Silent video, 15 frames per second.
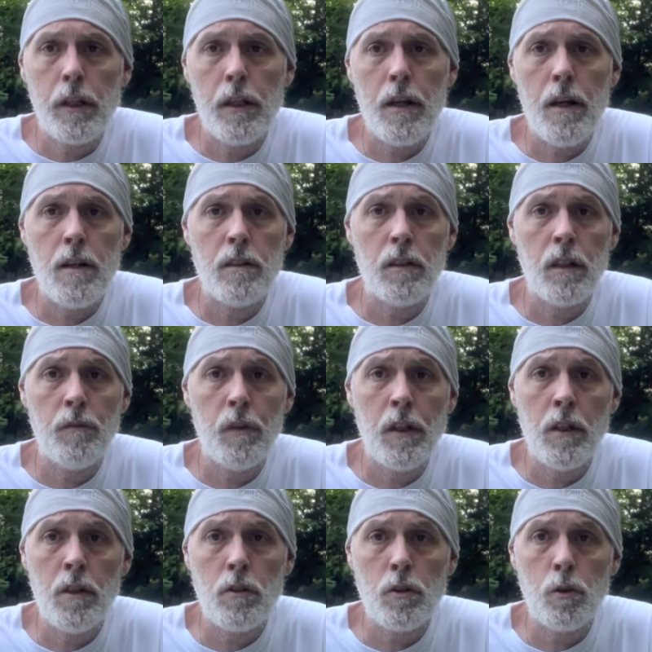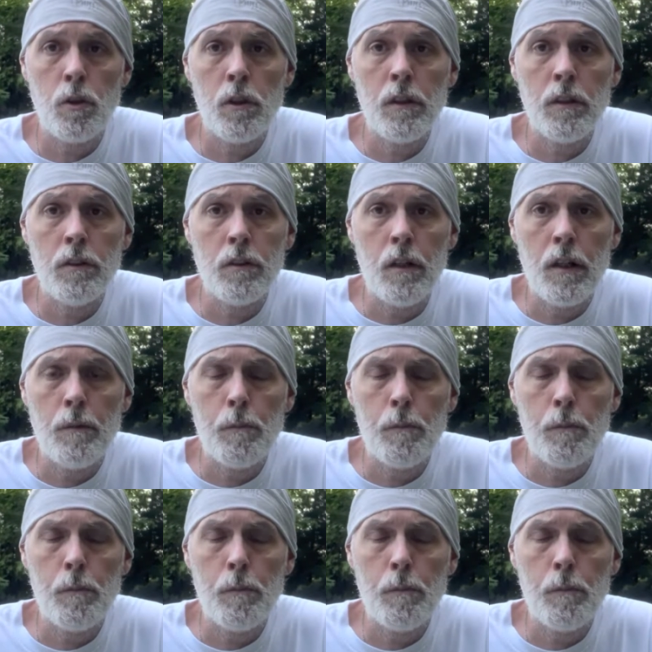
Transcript: It has a convenience store, and I